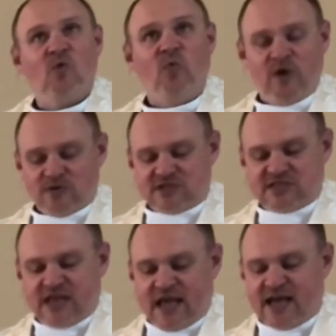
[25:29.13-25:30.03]
We will
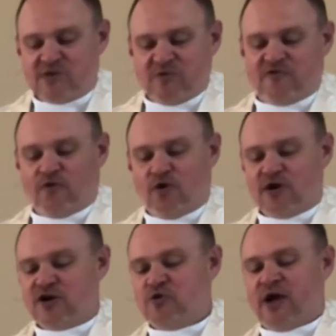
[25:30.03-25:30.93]
stand before
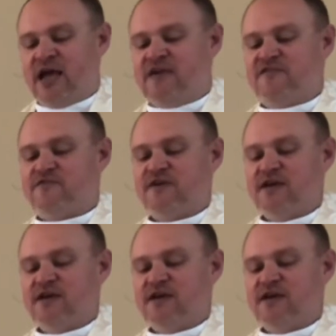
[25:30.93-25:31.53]
a grave